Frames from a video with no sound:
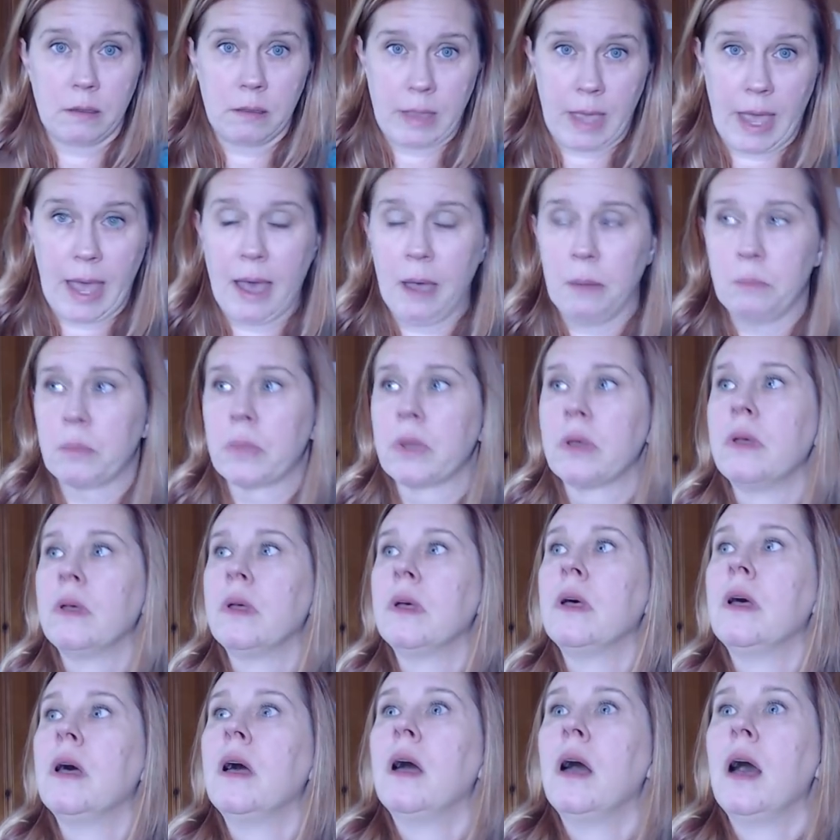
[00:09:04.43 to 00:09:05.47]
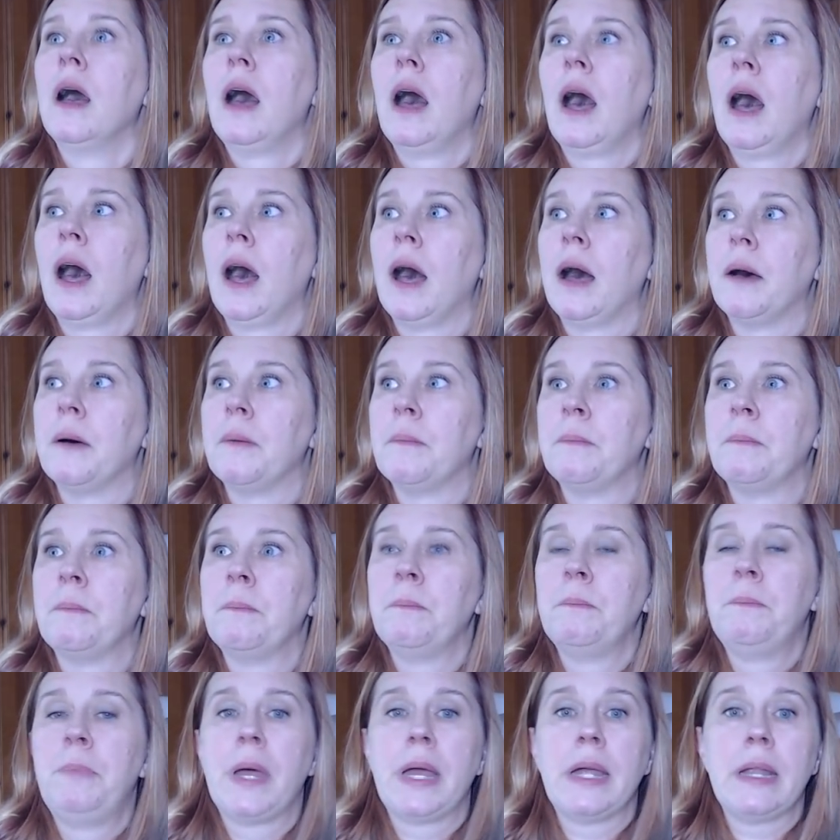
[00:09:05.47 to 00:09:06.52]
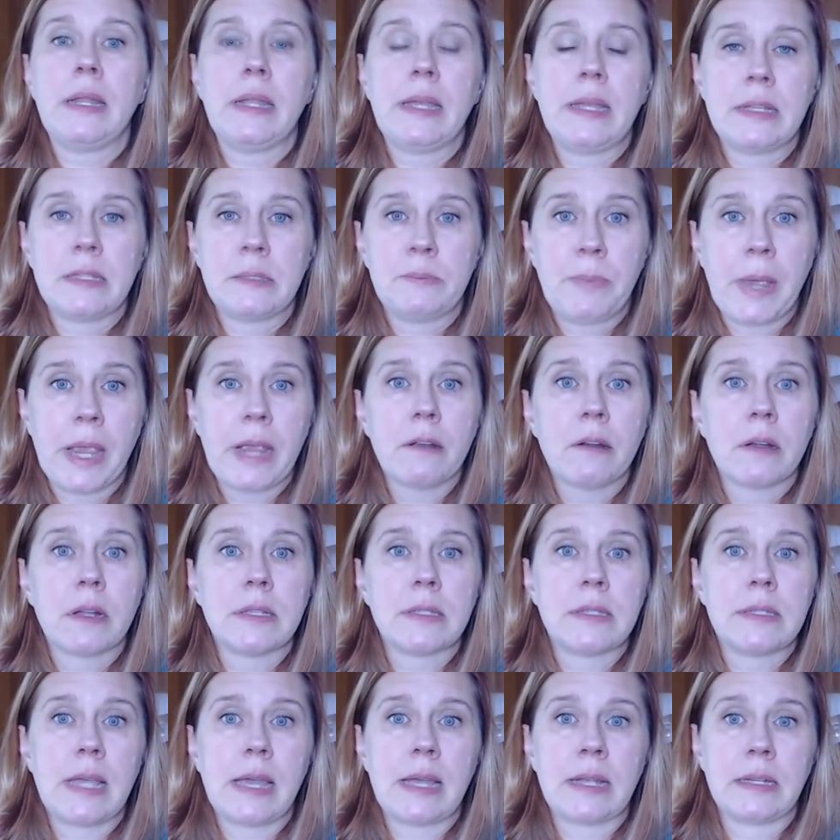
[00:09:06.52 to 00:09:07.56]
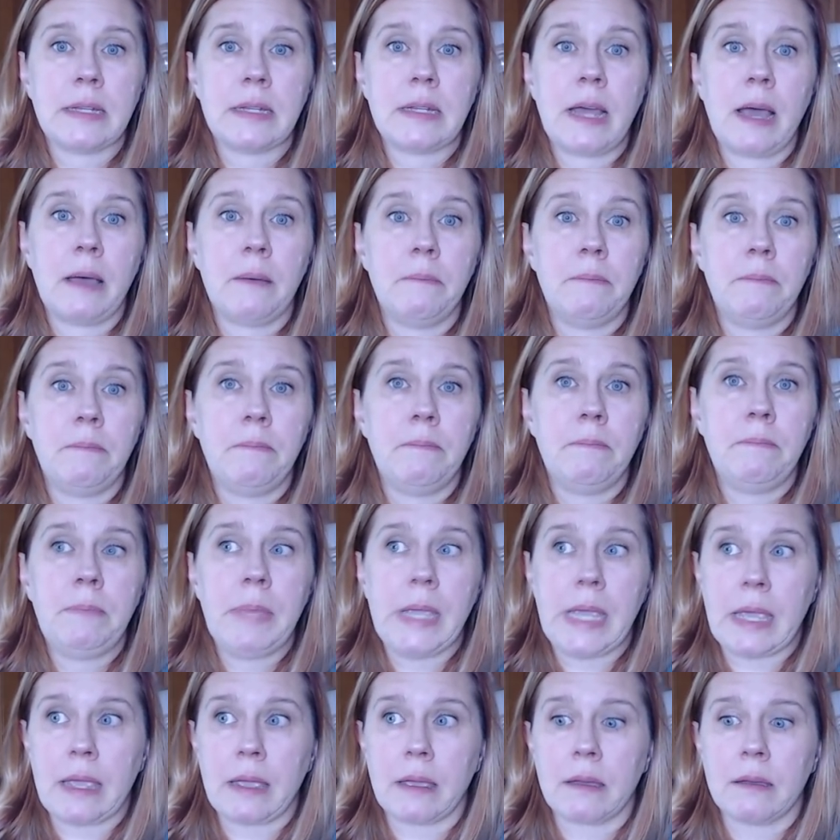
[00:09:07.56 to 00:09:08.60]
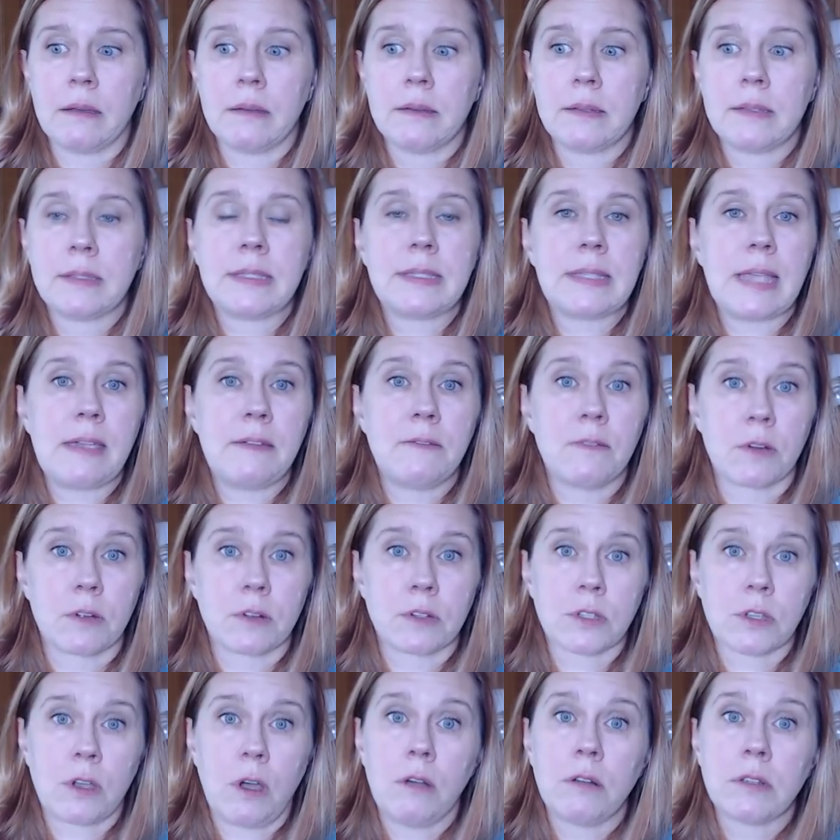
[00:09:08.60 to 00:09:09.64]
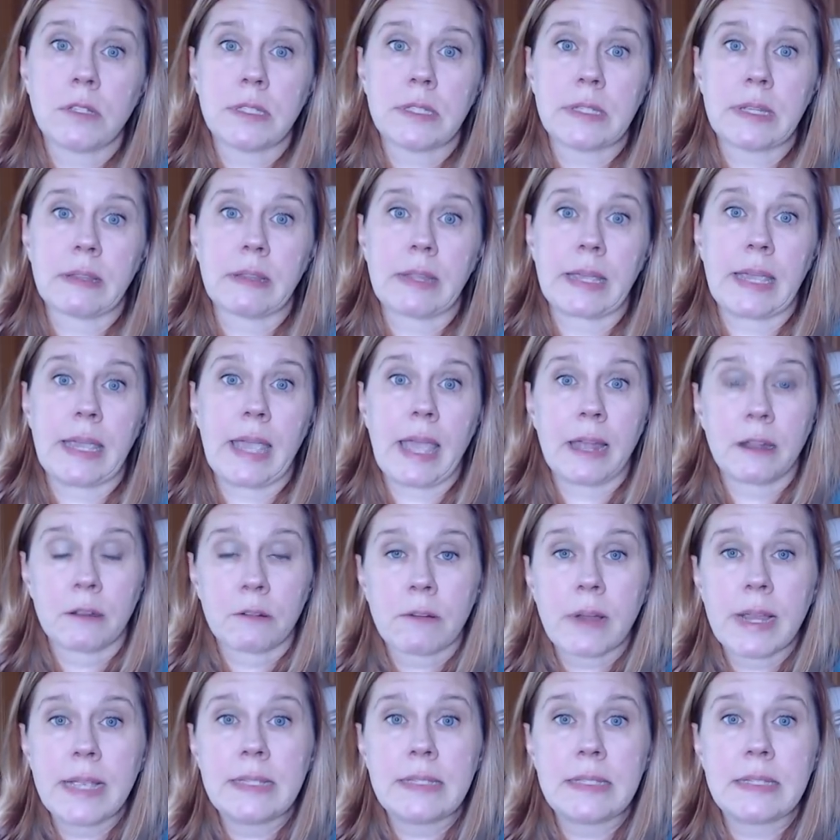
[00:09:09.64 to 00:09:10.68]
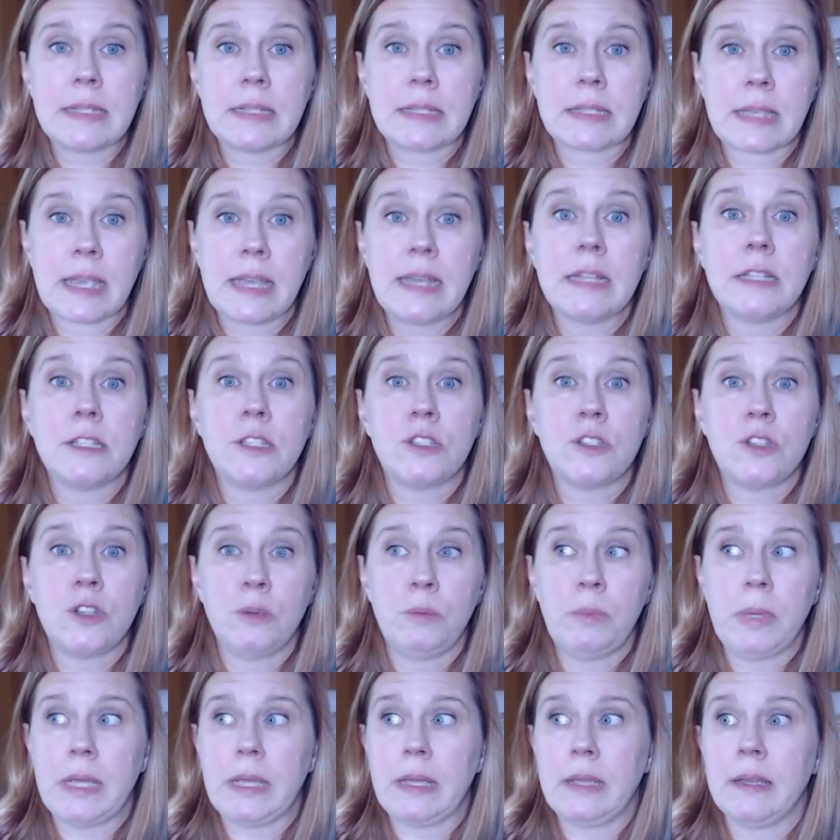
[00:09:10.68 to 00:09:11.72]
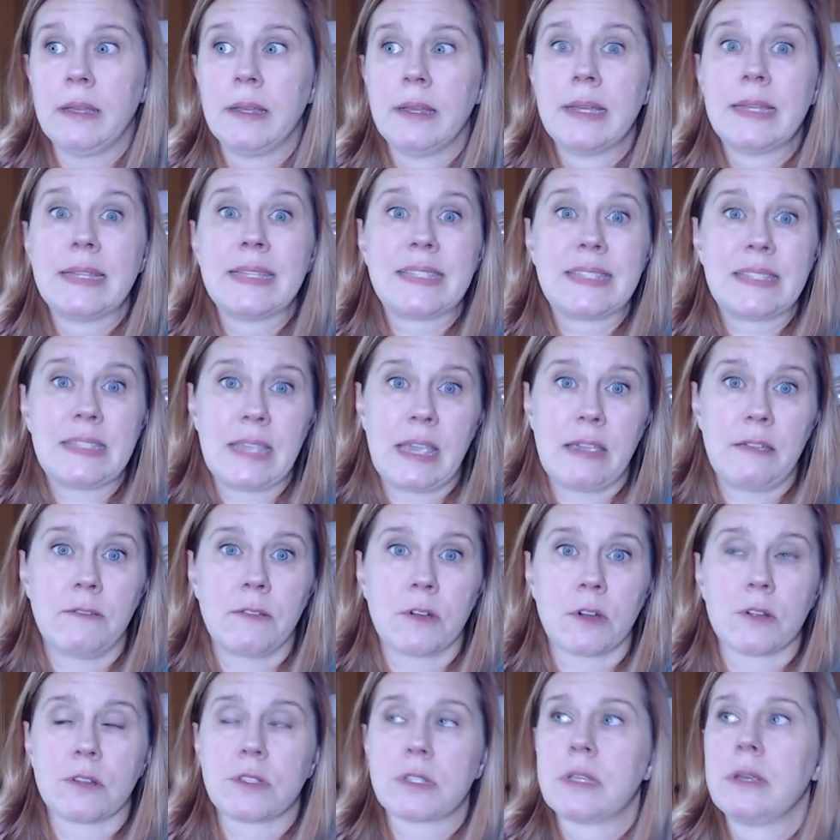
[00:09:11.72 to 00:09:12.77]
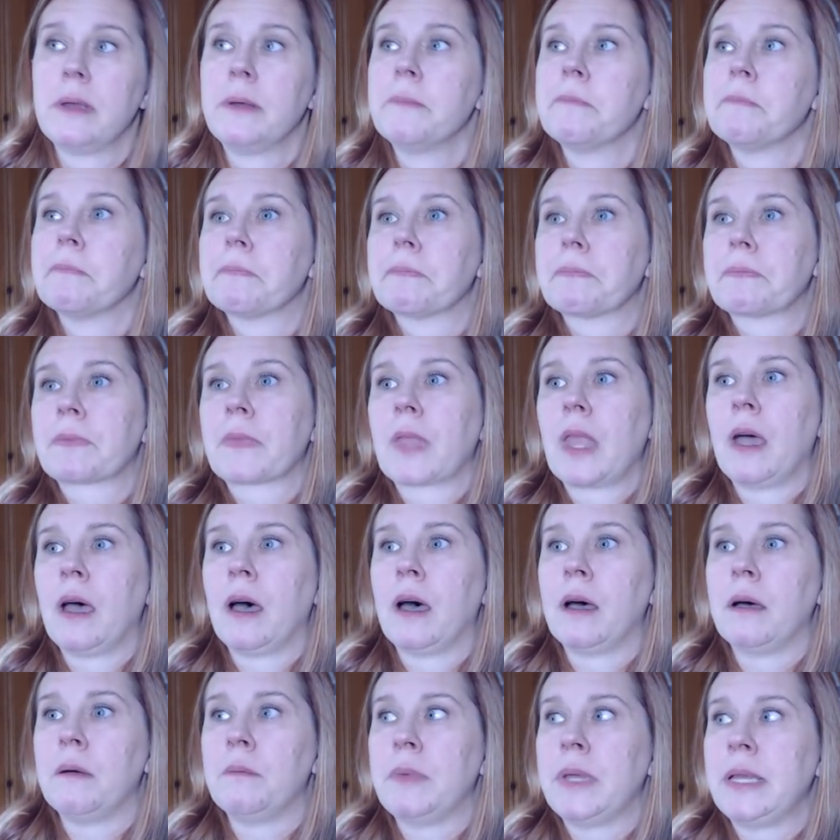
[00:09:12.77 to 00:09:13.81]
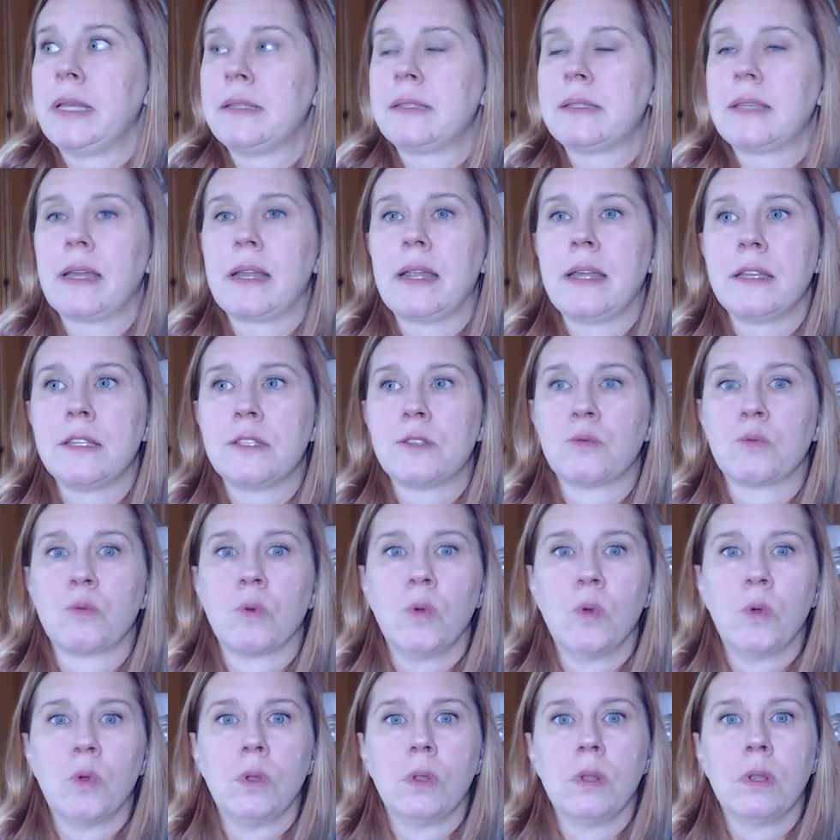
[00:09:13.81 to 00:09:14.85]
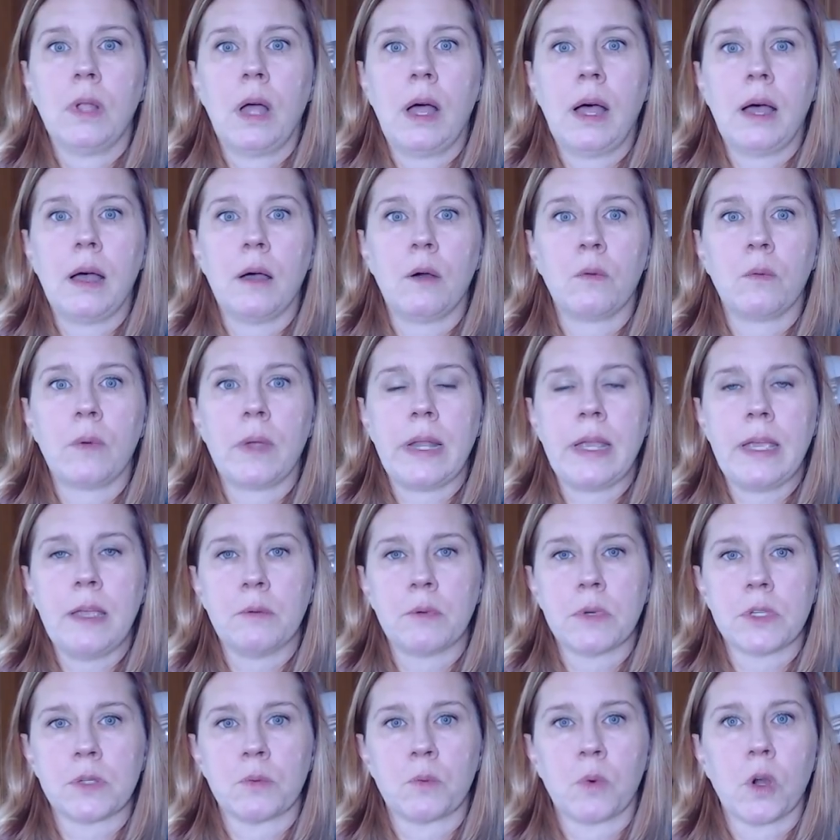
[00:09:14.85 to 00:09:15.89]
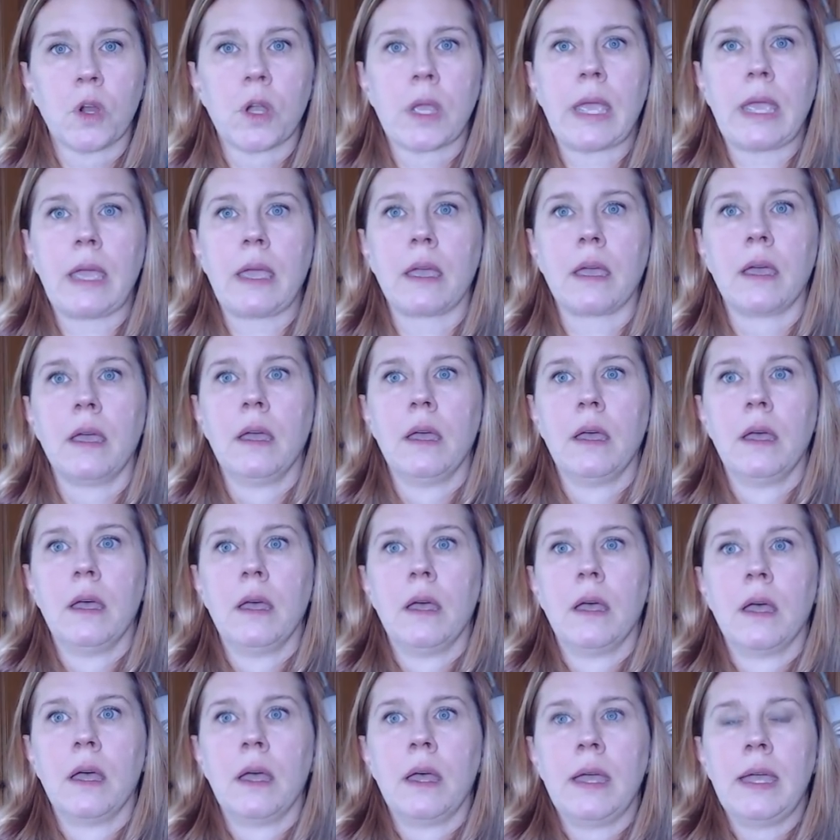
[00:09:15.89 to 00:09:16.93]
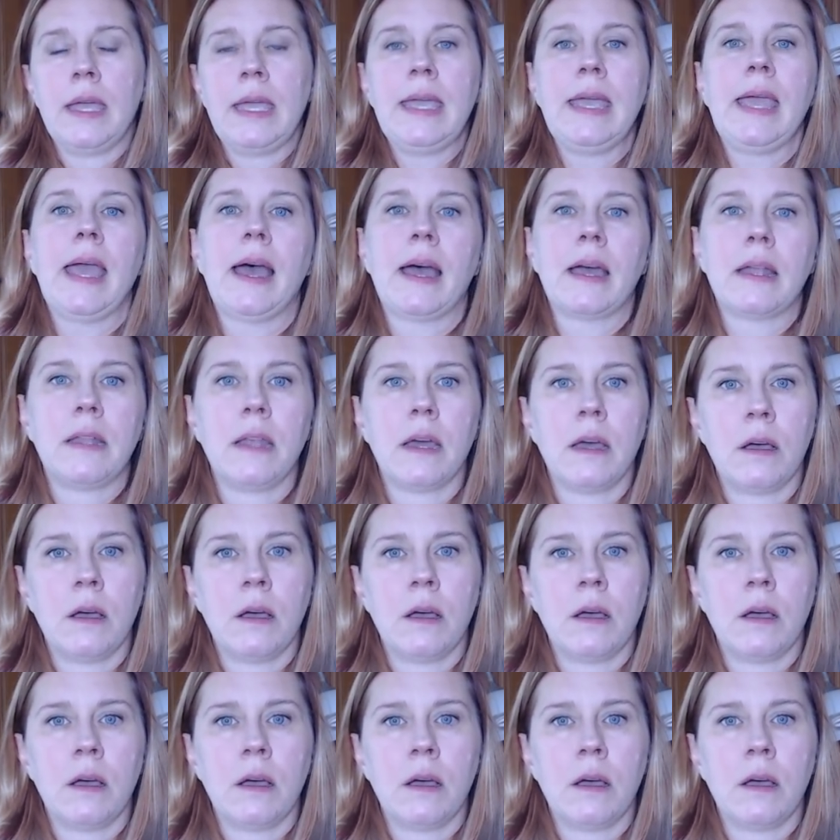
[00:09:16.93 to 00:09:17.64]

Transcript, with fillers: gap. Um, but his parents ended up being savers constantly and raised his kids to be savers. Um, he said his rule uh, when he was working, he had